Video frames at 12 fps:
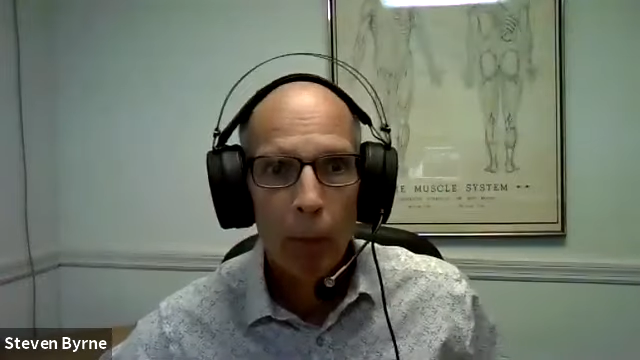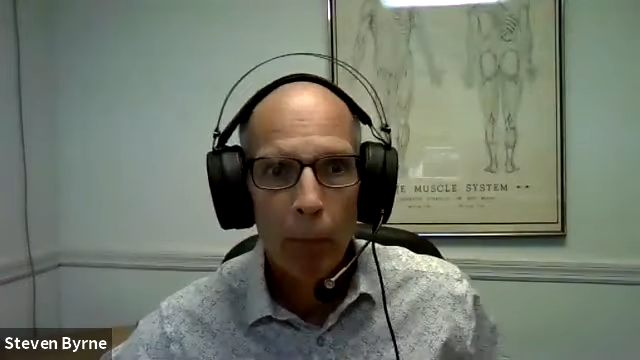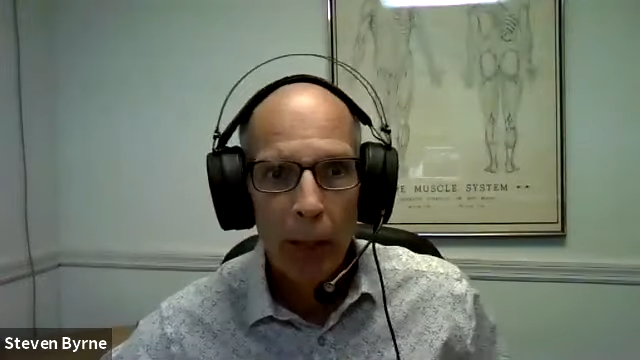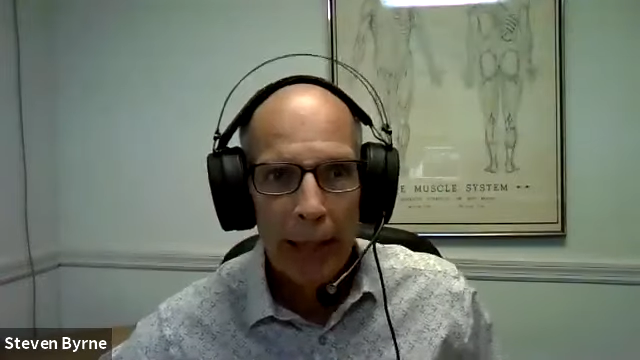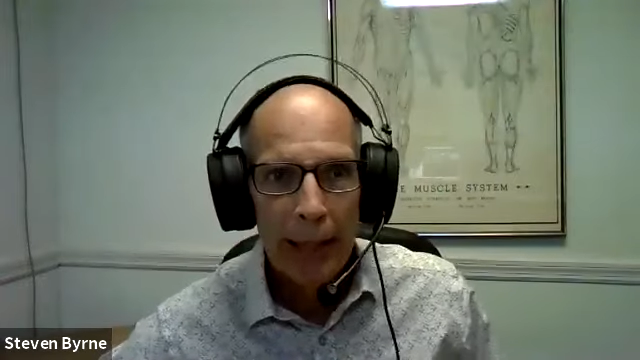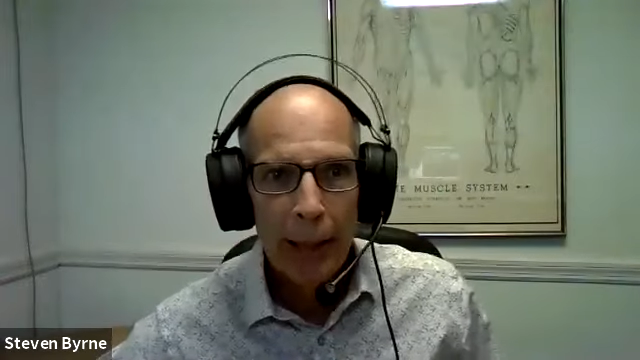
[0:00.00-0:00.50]

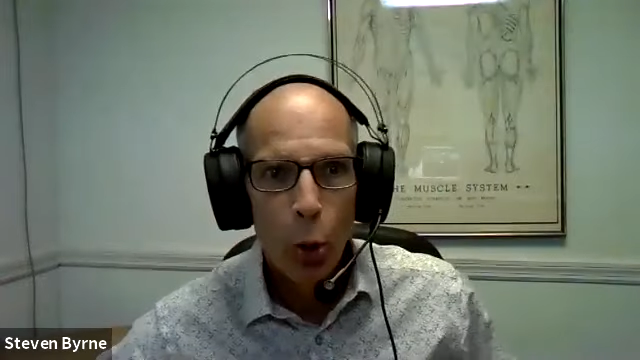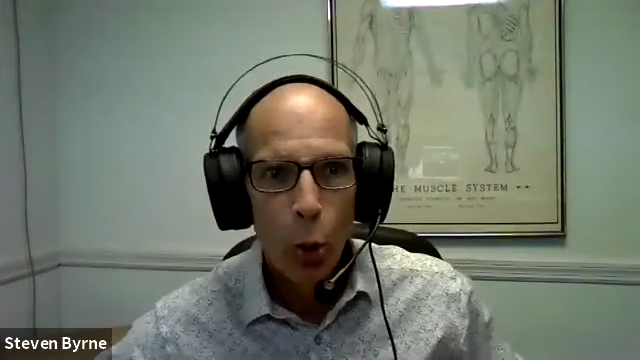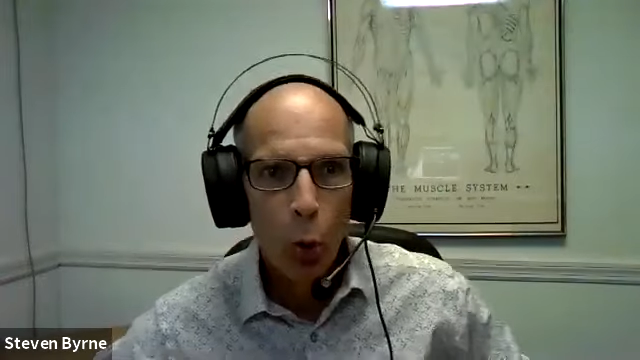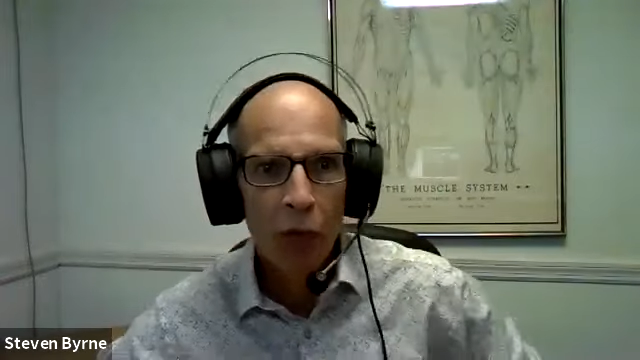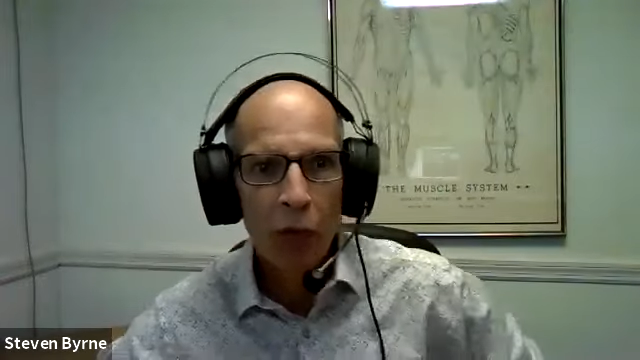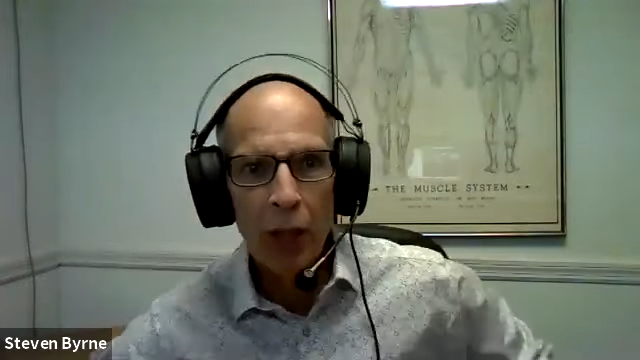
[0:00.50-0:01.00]
but I did
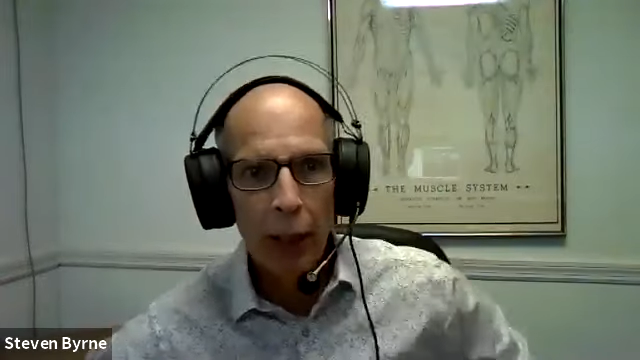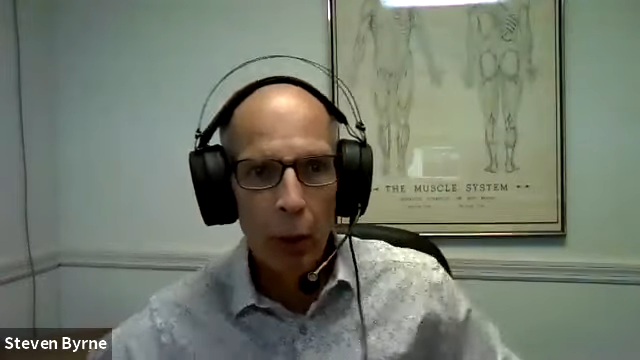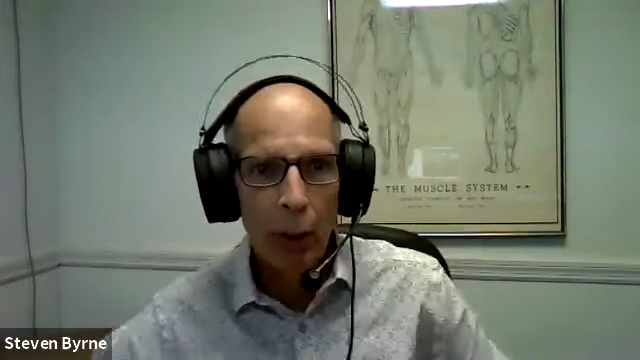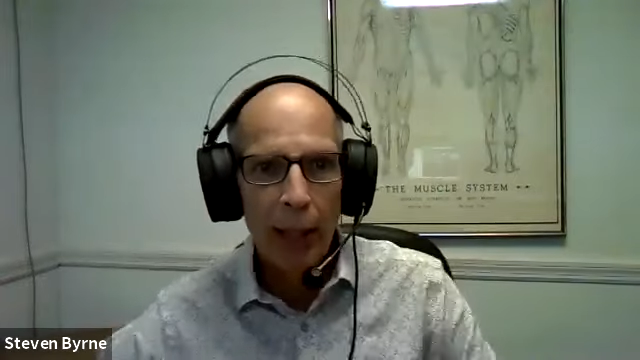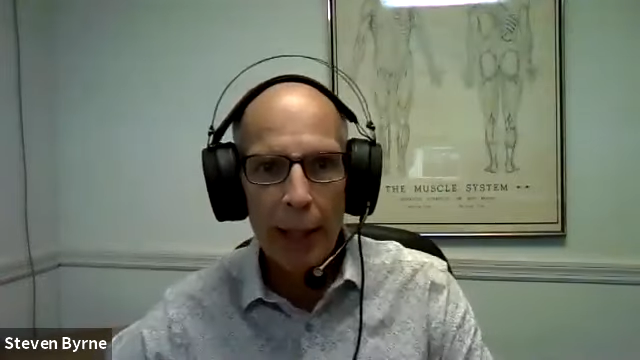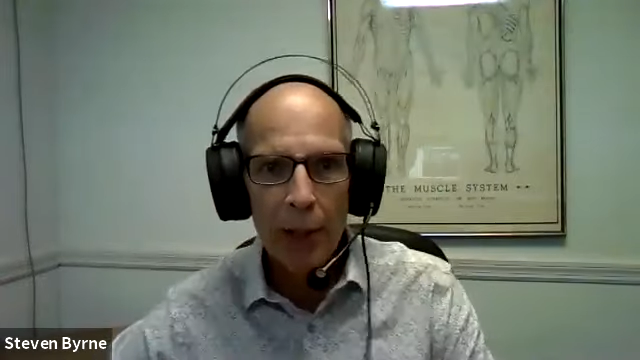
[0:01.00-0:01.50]

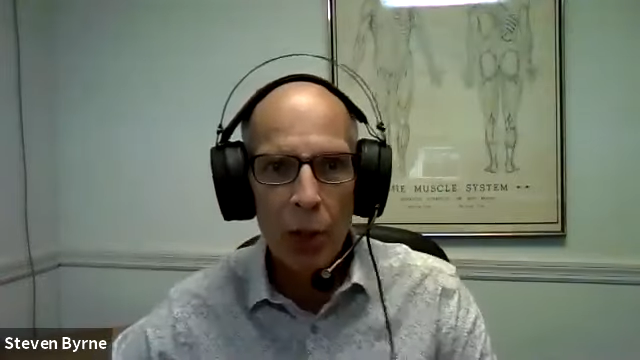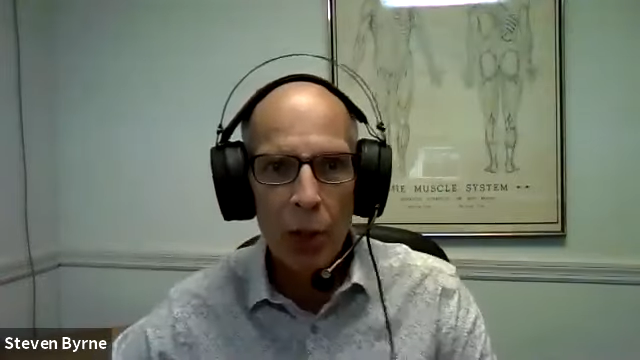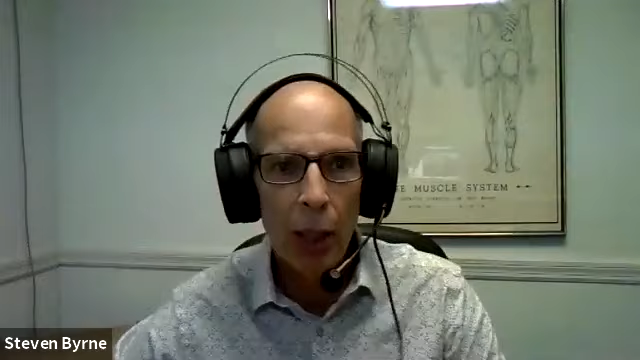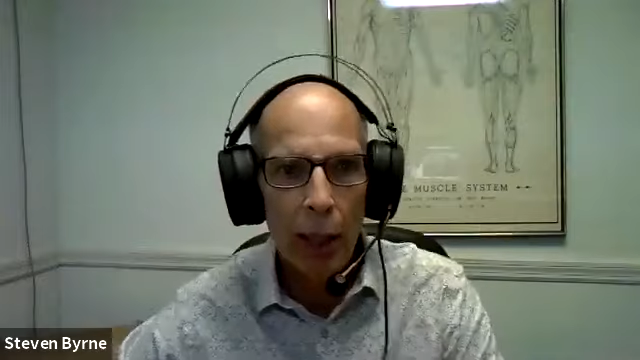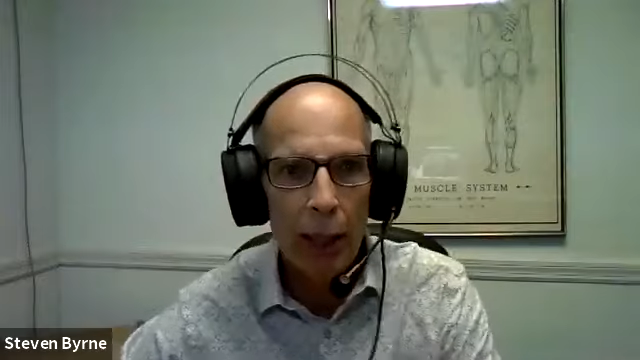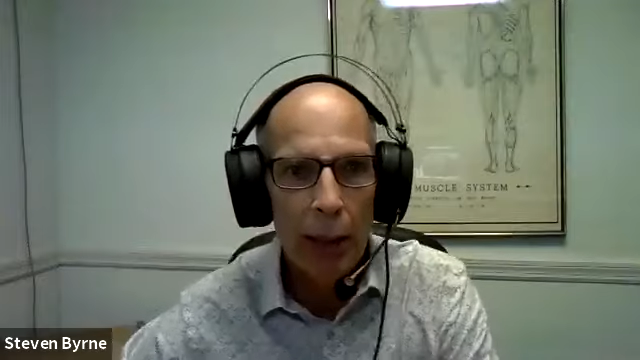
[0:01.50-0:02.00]
overkill last
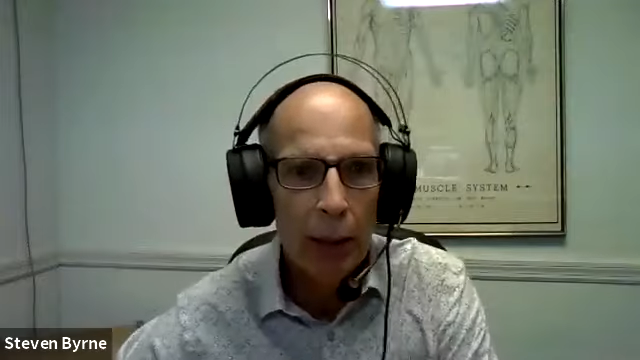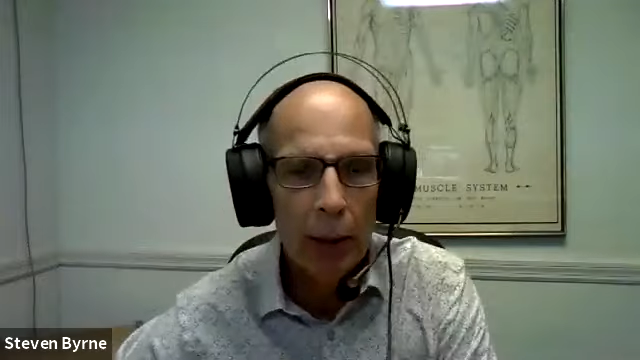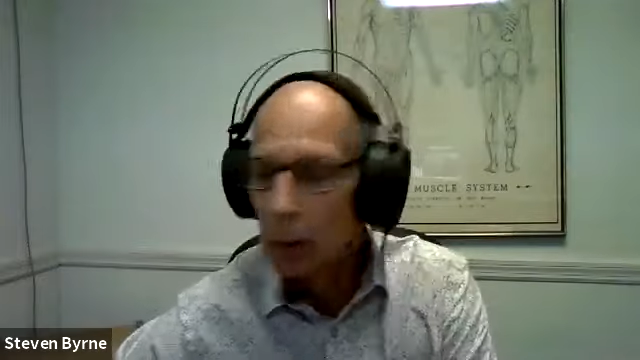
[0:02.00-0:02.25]
night,